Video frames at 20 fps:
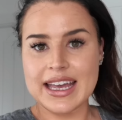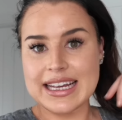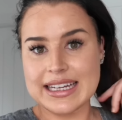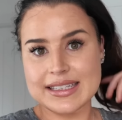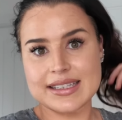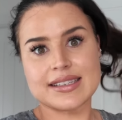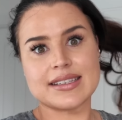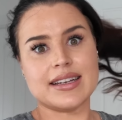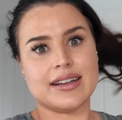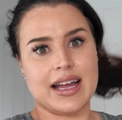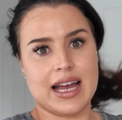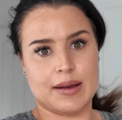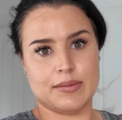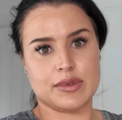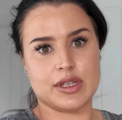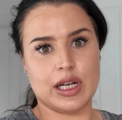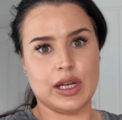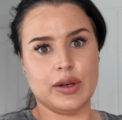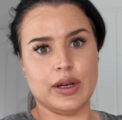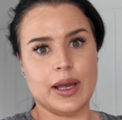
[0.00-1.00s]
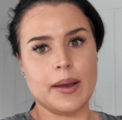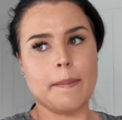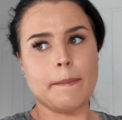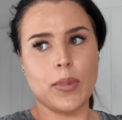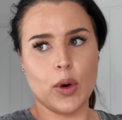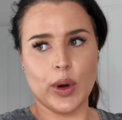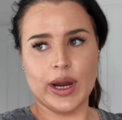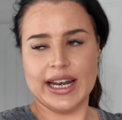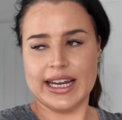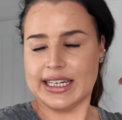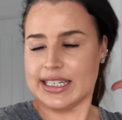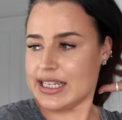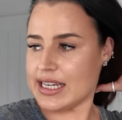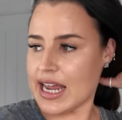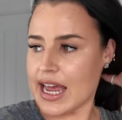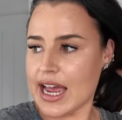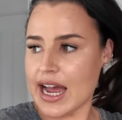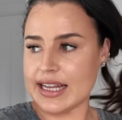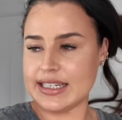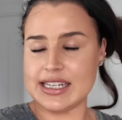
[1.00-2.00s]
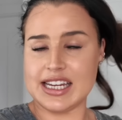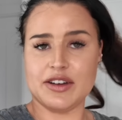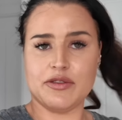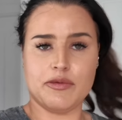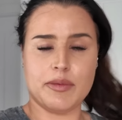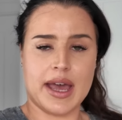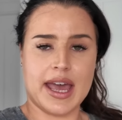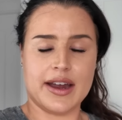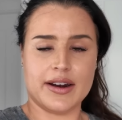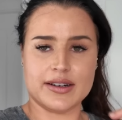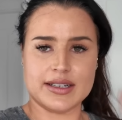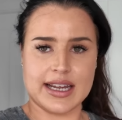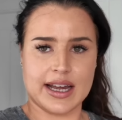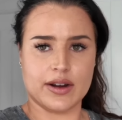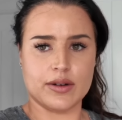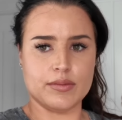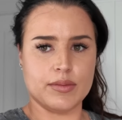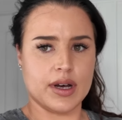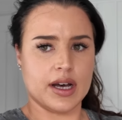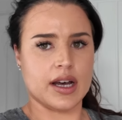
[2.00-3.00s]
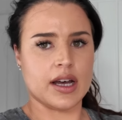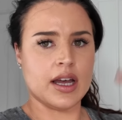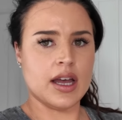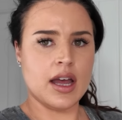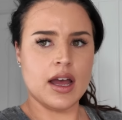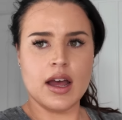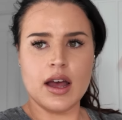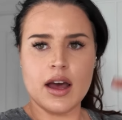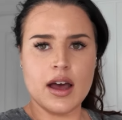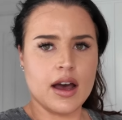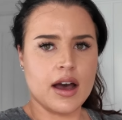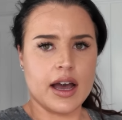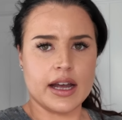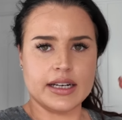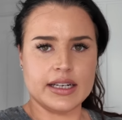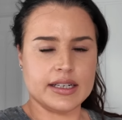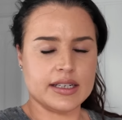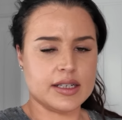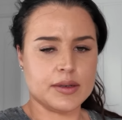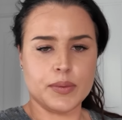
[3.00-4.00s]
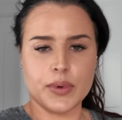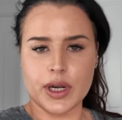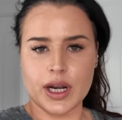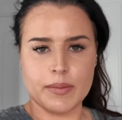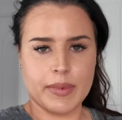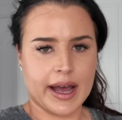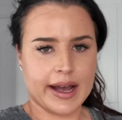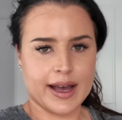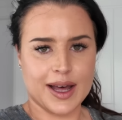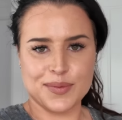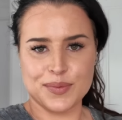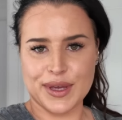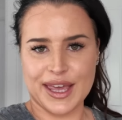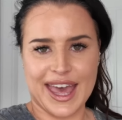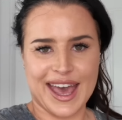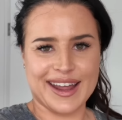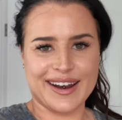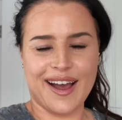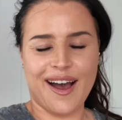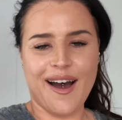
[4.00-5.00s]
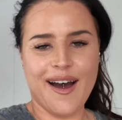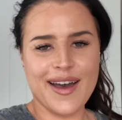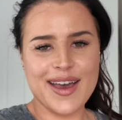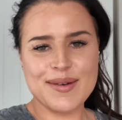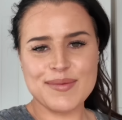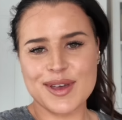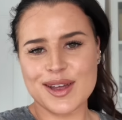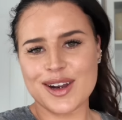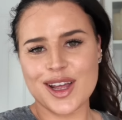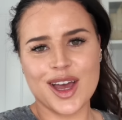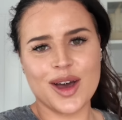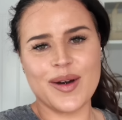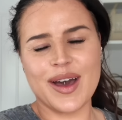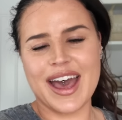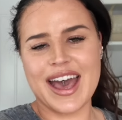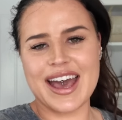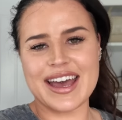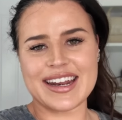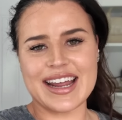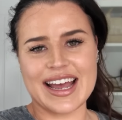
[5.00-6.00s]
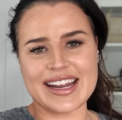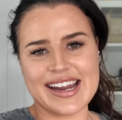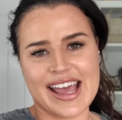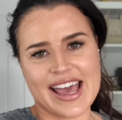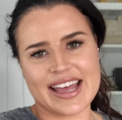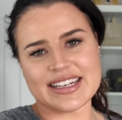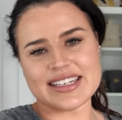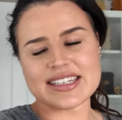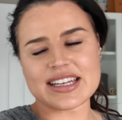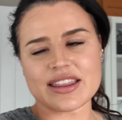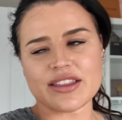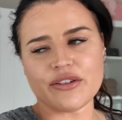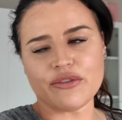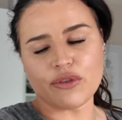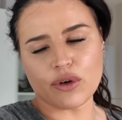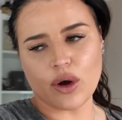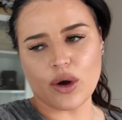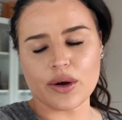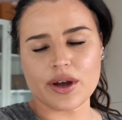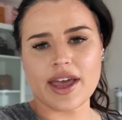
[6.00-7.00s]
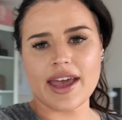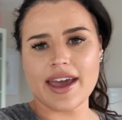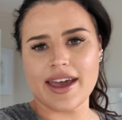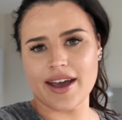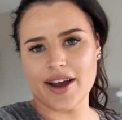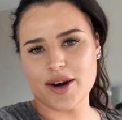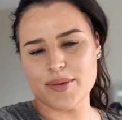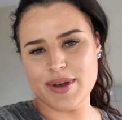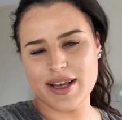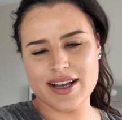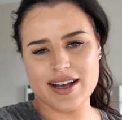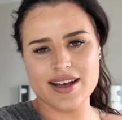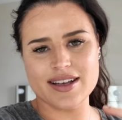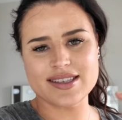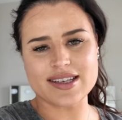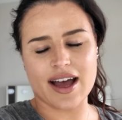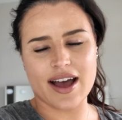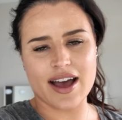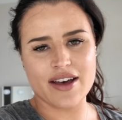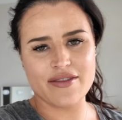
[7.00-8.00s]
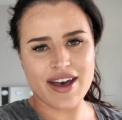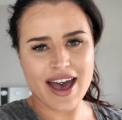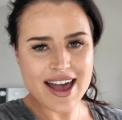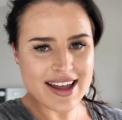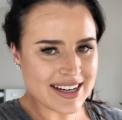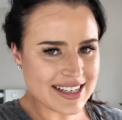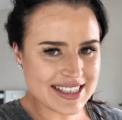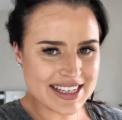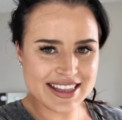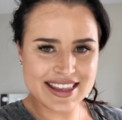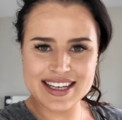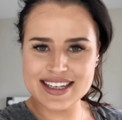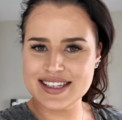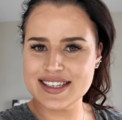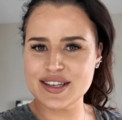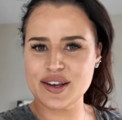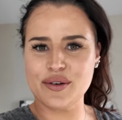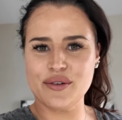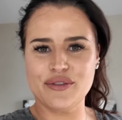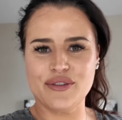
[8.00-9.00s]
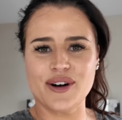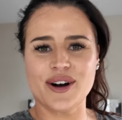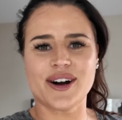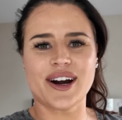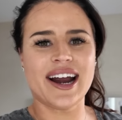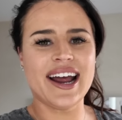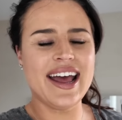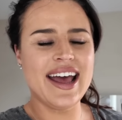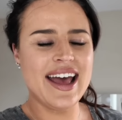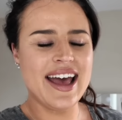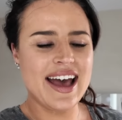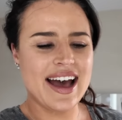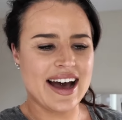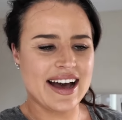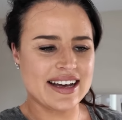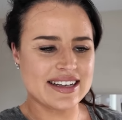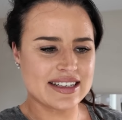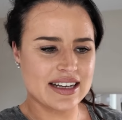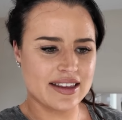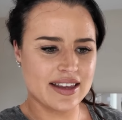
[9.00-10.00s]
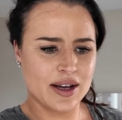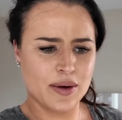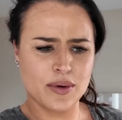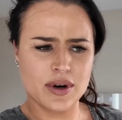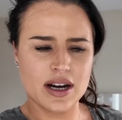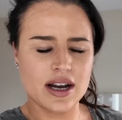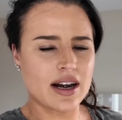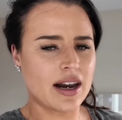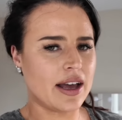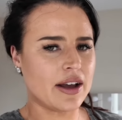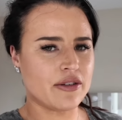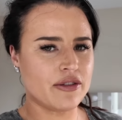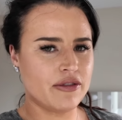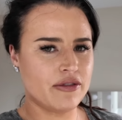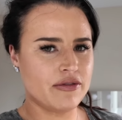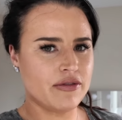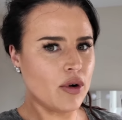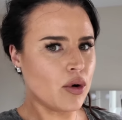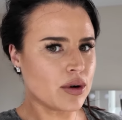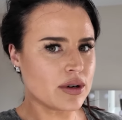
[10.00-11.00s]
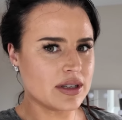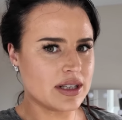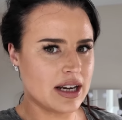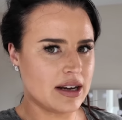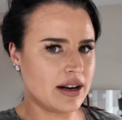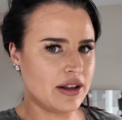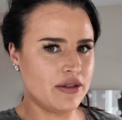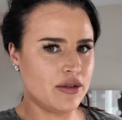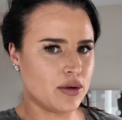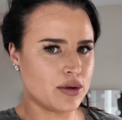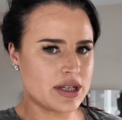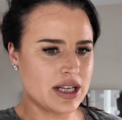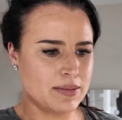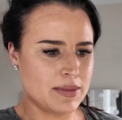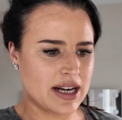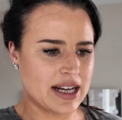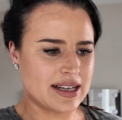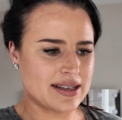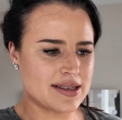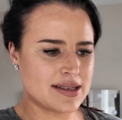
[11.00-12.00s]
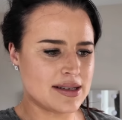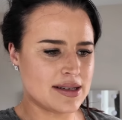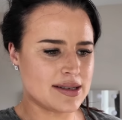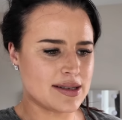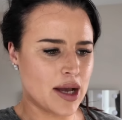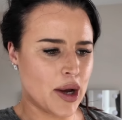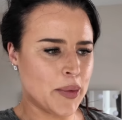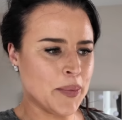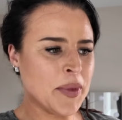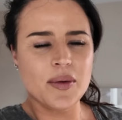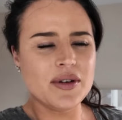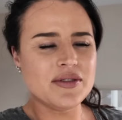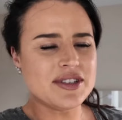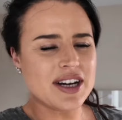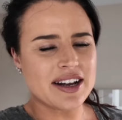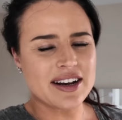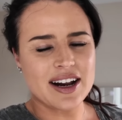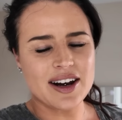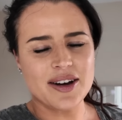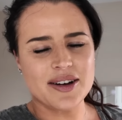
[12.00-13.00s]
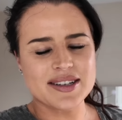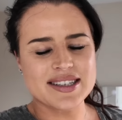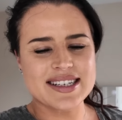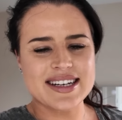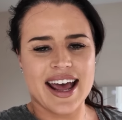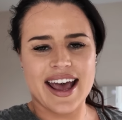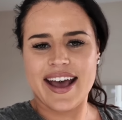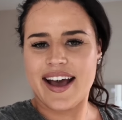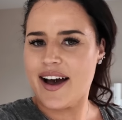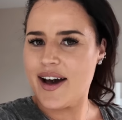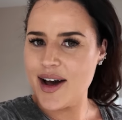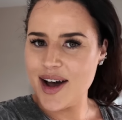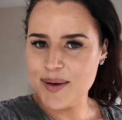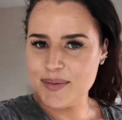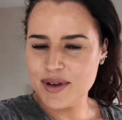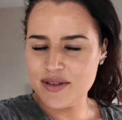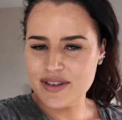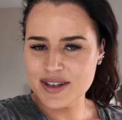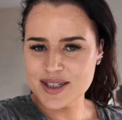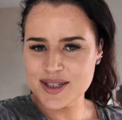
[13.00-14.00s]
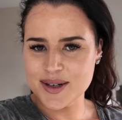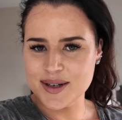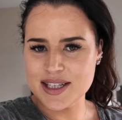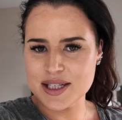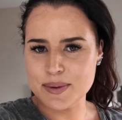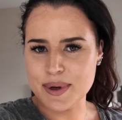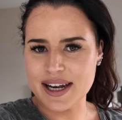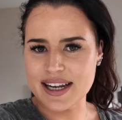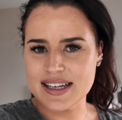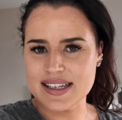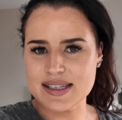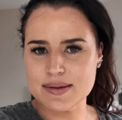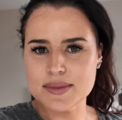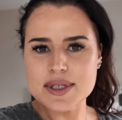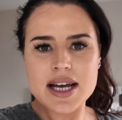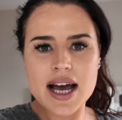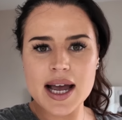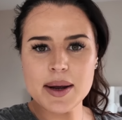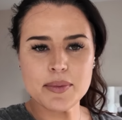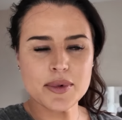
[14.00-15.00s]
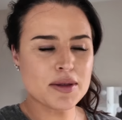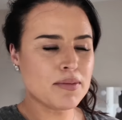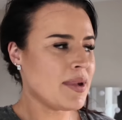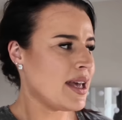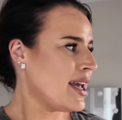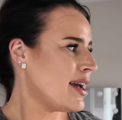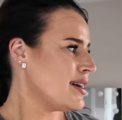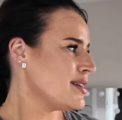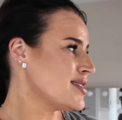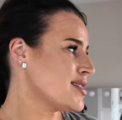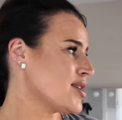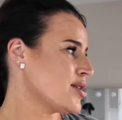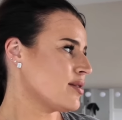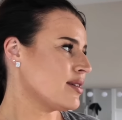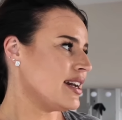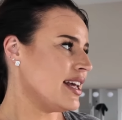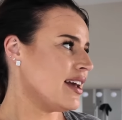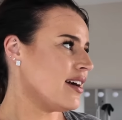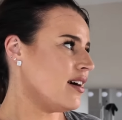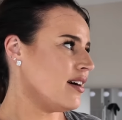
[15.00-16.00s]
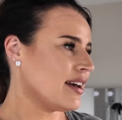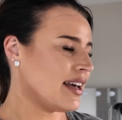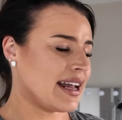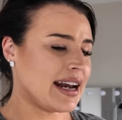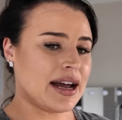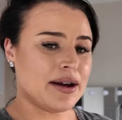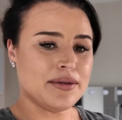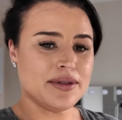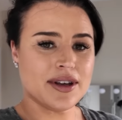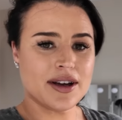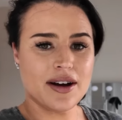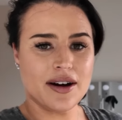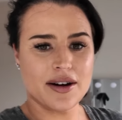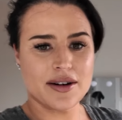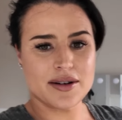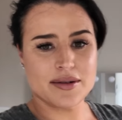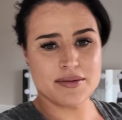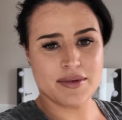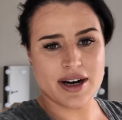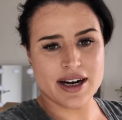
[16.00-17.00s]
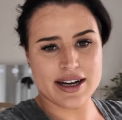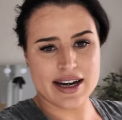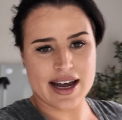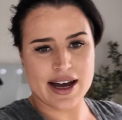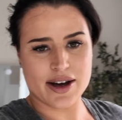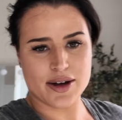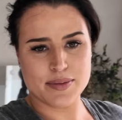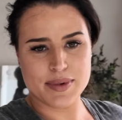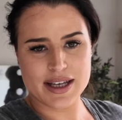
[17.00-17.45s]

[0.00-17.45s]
It is still absolutely boiling today. I did have my hair down, but I needed to put it back up again. I am going to go ahead and end the vlog here because I have edited this so far and I think we're at like four, nearly 40 minutes. So we've done a lot today. I hope you've enjoyed spending some time with me. I certainly can't get out in the garden right now